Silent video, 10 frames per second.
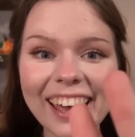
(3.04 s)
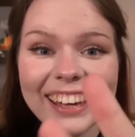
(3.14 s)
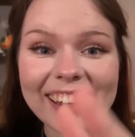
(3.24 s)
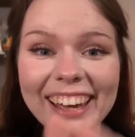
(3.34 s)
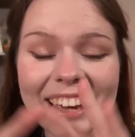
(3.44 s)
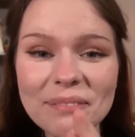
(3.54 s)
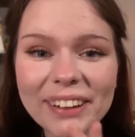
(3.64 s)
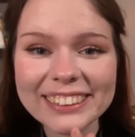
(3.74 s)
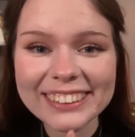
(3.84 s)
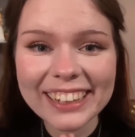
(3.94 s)
Hey,
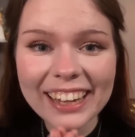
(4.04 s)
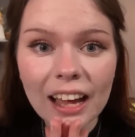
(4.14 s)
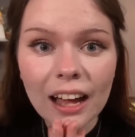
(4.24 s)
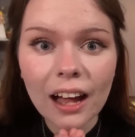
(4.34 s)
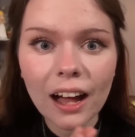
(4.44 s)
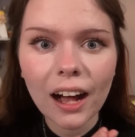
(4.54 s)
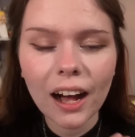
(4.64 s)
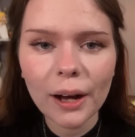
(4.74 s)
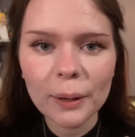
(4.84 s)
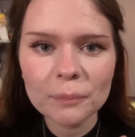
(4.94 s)
bestie.
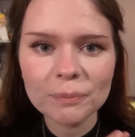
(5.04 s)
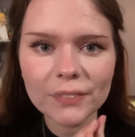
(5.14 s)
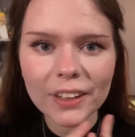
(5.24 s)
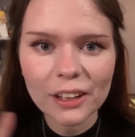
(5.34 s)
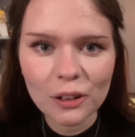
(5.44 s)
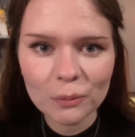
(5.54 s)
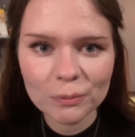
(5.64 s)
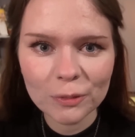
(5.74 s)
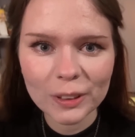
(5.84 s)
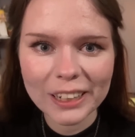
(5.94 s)
Thank you
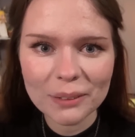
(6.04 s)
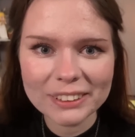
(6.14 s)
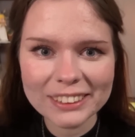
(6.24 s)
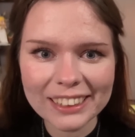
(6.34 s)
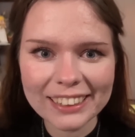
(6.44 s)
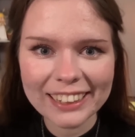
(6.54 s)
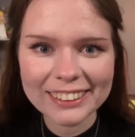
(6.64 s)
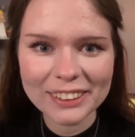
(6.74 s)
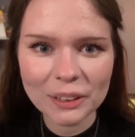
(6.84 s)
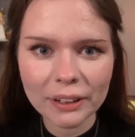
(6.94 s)
for letting me sit
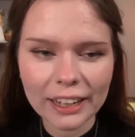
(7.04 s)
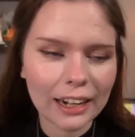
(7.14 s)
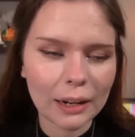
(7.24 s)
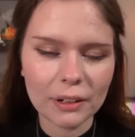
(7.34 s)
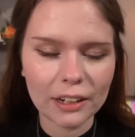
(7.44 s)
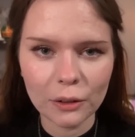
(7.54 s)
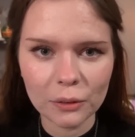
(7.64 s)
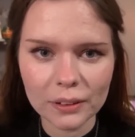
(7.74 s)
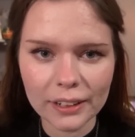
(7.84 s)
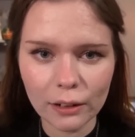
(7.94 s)
next to you again. I mean, I know you
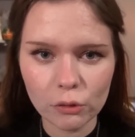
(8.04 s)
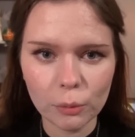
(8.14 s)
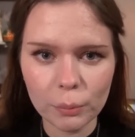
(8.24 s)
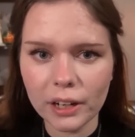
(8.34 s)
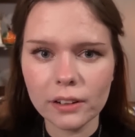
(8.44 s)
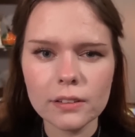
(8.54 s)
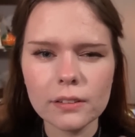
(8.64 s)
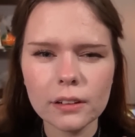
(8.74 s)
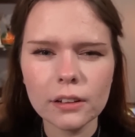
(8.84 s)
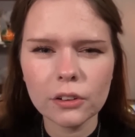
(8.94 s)
didn't answer, but I could
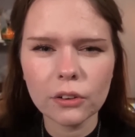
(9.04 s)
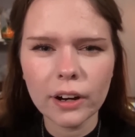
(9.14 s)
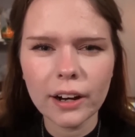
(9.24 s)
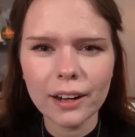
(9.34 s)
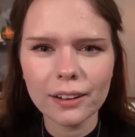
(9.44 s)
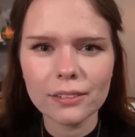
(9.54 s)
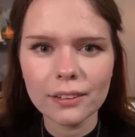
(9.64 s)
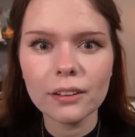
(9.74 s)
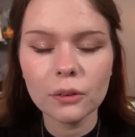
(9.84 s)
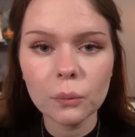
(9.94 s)
see it in your eyes
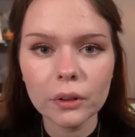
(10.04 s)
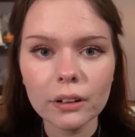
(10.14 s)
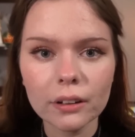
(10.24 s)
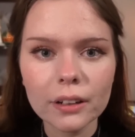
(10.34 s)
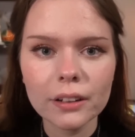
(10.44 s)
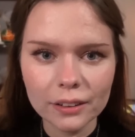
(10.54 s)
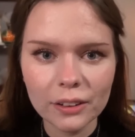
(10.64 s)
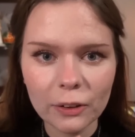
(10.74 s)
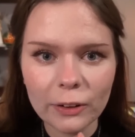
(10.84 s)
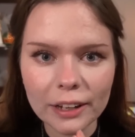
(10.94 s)
that you were
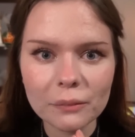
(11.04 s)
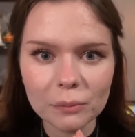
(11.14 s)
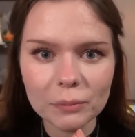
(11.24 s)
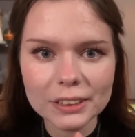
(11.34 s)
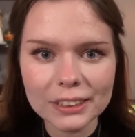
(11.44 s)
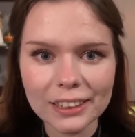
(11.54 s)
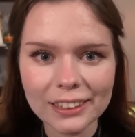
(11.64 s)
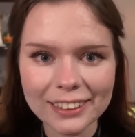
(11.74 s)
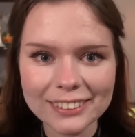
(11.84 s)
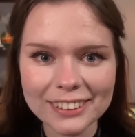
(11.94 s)
okay with me sitting
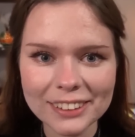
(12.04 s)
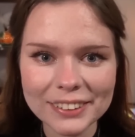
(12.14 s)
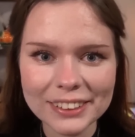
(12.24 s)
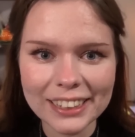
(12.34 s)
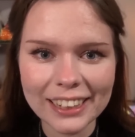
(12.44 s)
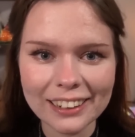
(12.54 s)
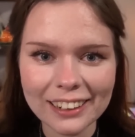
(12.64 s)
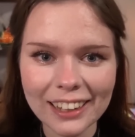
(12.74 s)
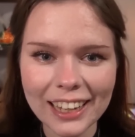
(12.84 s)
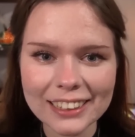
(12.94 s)
next to you today in
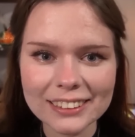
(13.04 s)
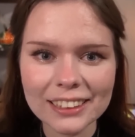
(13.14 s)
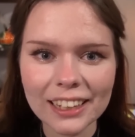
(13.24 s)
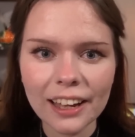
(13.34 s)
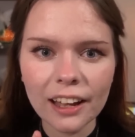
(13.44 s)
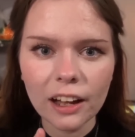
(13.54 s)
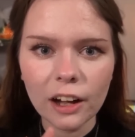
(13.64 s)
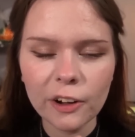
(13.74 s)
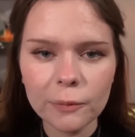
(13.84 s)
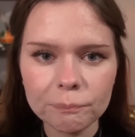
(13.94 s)
class.
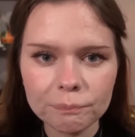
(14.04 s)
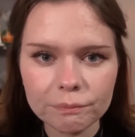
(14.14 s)
And